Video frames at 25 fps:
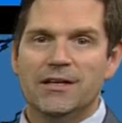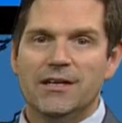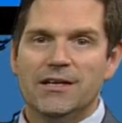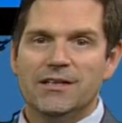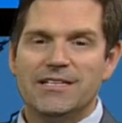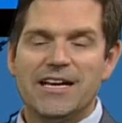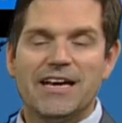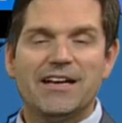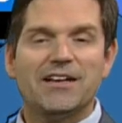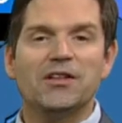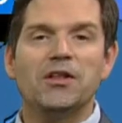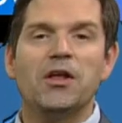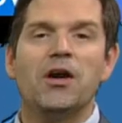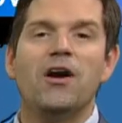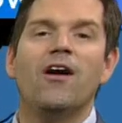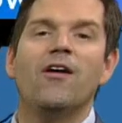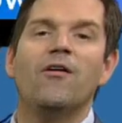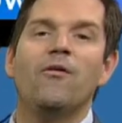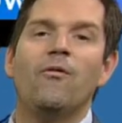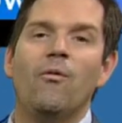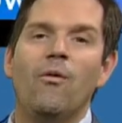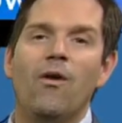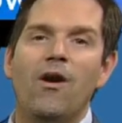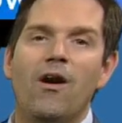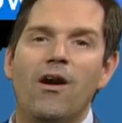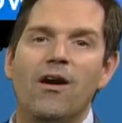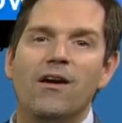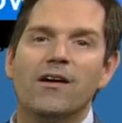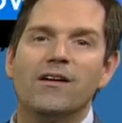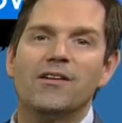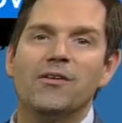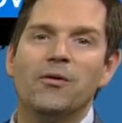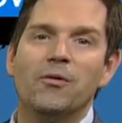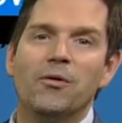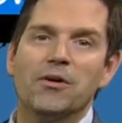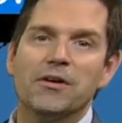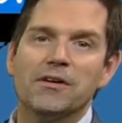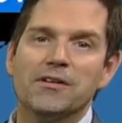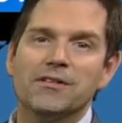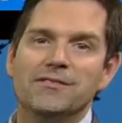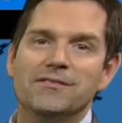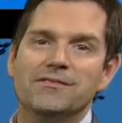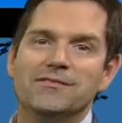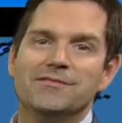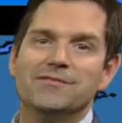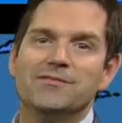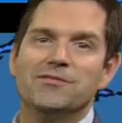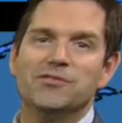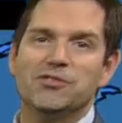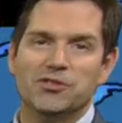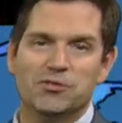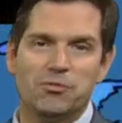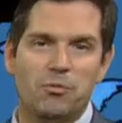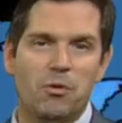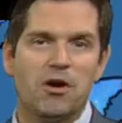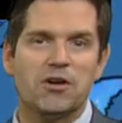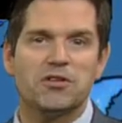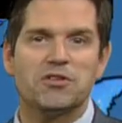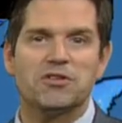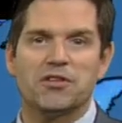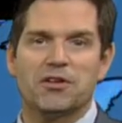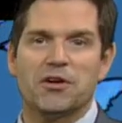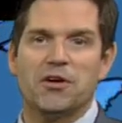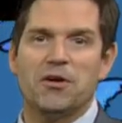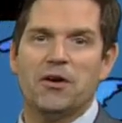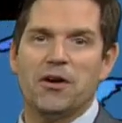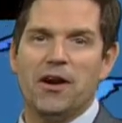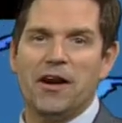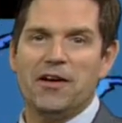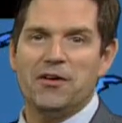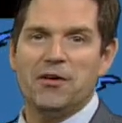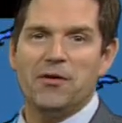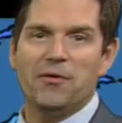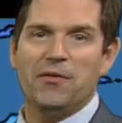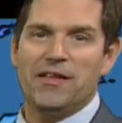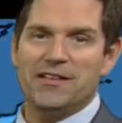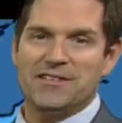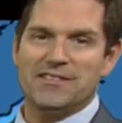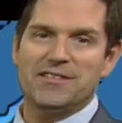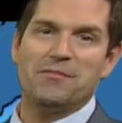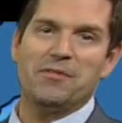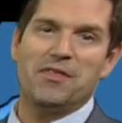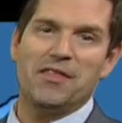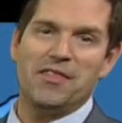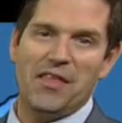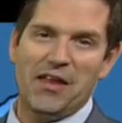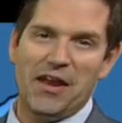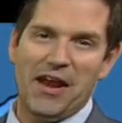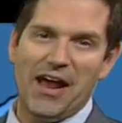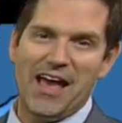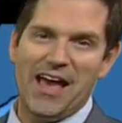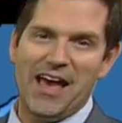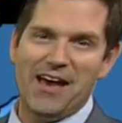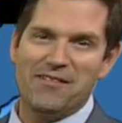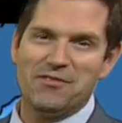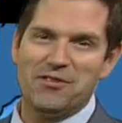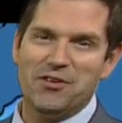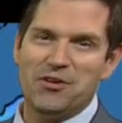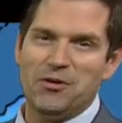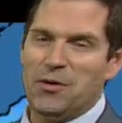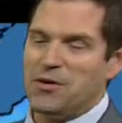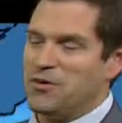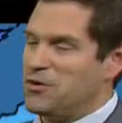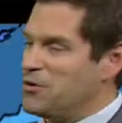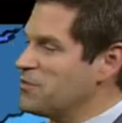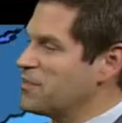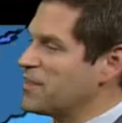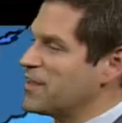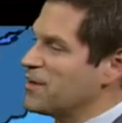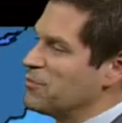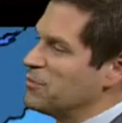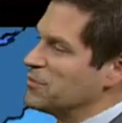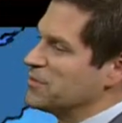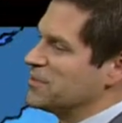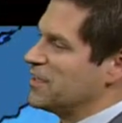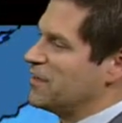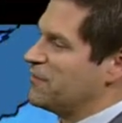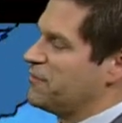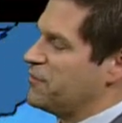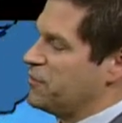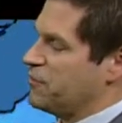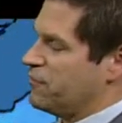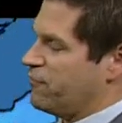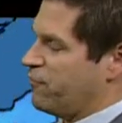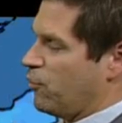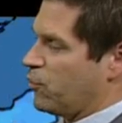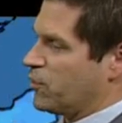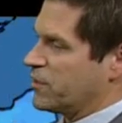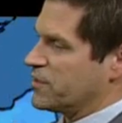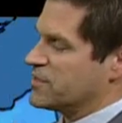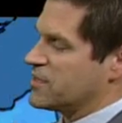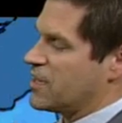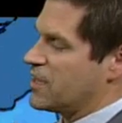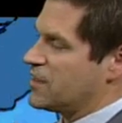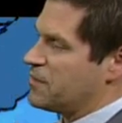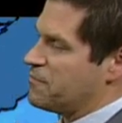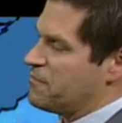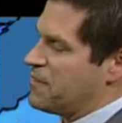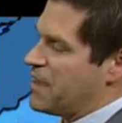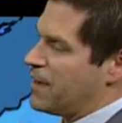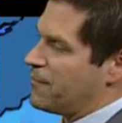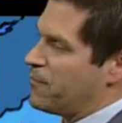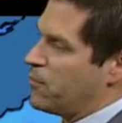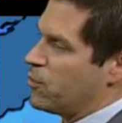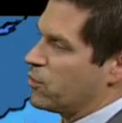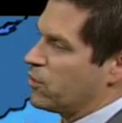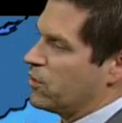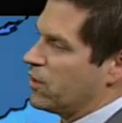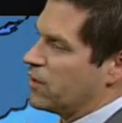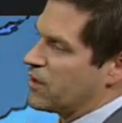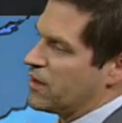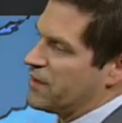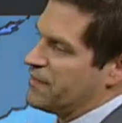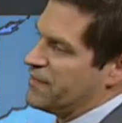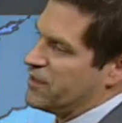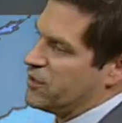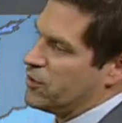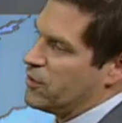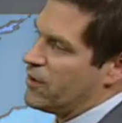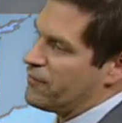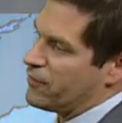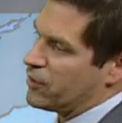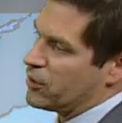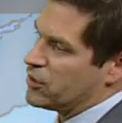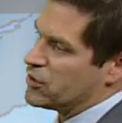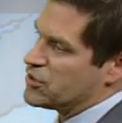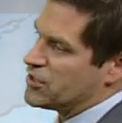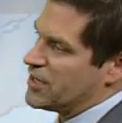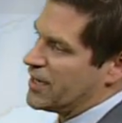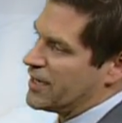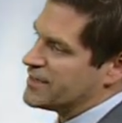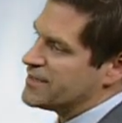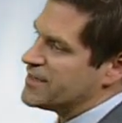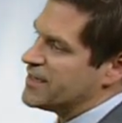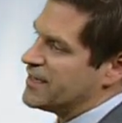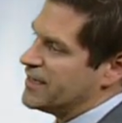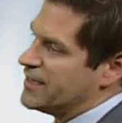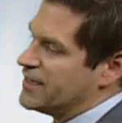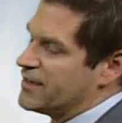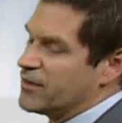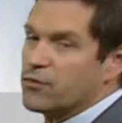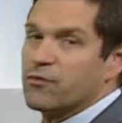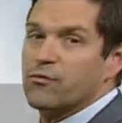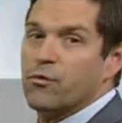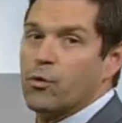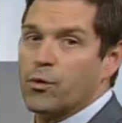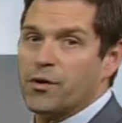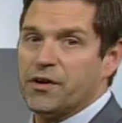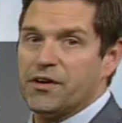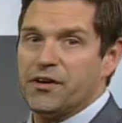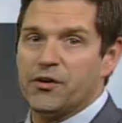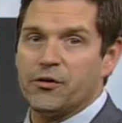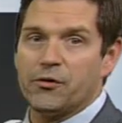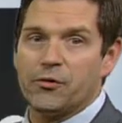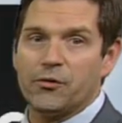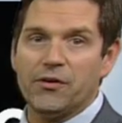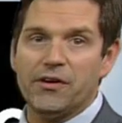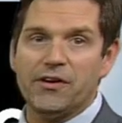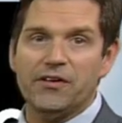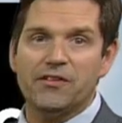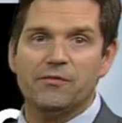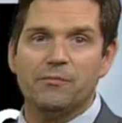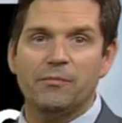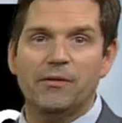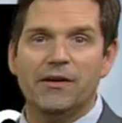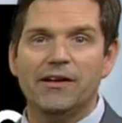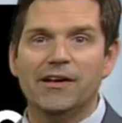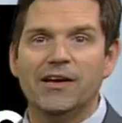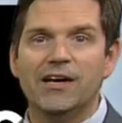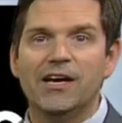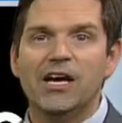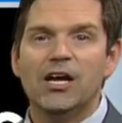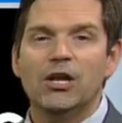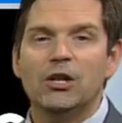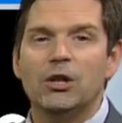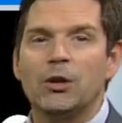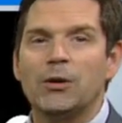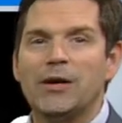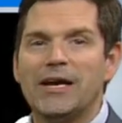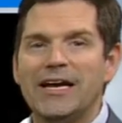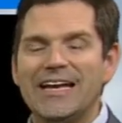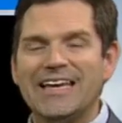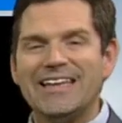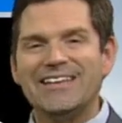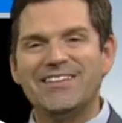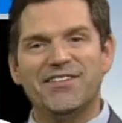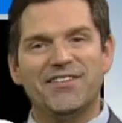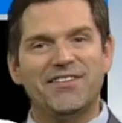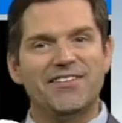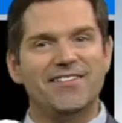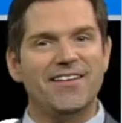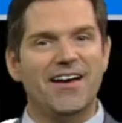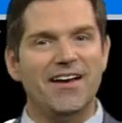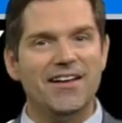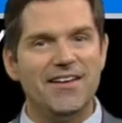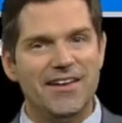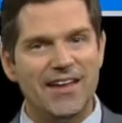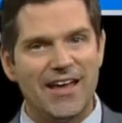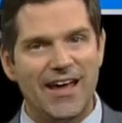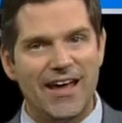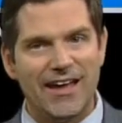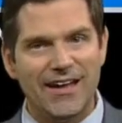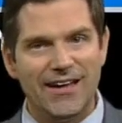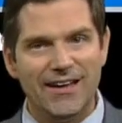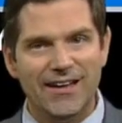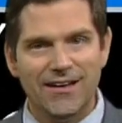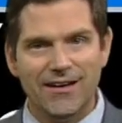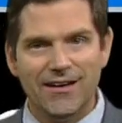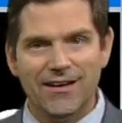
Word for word: take a long walk or just wash the car. I know that's something that I have to do. I do think we'll see a few 40s on the map, Eau Claire. I think you have a good chance of hitting your 40 degrees. But looking into Sunday,